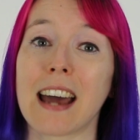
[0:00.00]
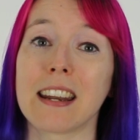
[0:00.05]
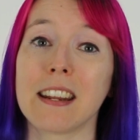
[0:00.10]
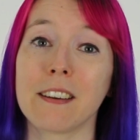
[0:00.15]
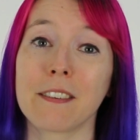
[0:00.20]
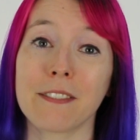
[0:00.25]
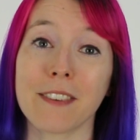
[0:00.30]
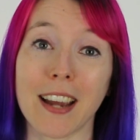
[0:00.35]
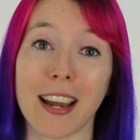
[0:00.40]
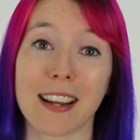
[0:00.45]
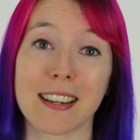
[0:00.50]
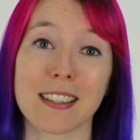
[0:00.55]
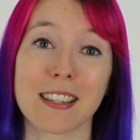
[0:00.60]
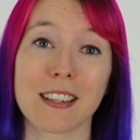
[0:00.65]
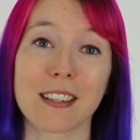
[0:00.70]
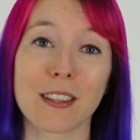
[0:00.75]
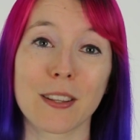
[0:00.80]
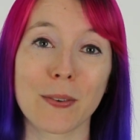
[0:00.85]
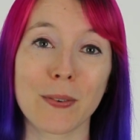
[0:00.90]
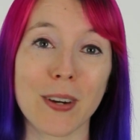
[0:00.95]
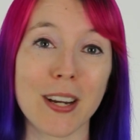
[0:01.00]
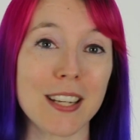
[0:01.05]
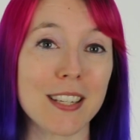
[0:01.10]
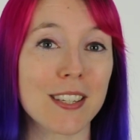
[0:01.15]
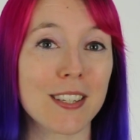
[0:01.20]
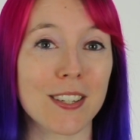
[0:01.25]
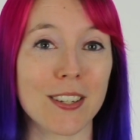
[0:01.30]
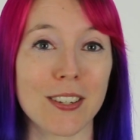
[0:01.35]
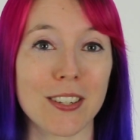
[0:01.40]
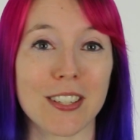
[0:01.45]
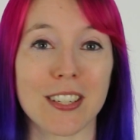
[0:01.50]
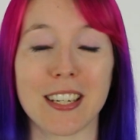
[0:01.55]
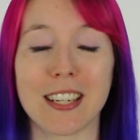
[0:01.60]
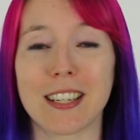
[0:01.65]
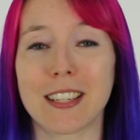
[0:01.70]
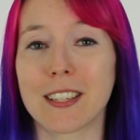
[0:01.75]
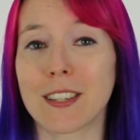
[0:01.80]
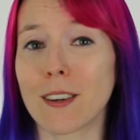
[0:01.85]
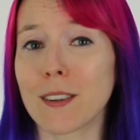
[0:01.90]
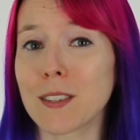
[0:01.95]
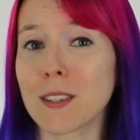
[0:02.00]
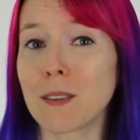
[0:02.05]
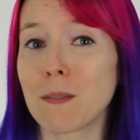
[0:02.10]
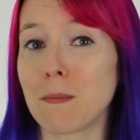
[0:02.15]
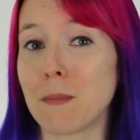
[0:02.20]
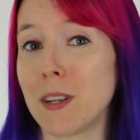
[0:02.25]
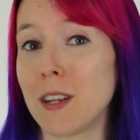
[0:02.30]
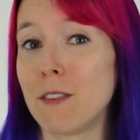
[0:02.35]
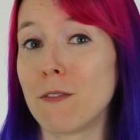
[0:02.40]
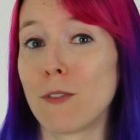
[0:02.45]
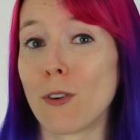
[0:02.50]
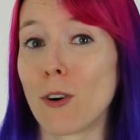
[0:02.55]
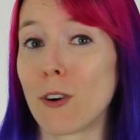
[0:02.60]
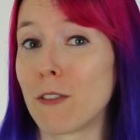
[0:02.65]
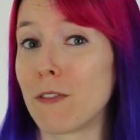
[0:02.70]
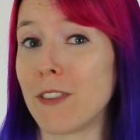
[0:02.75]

And in fact, the word sushi doesn't mean raw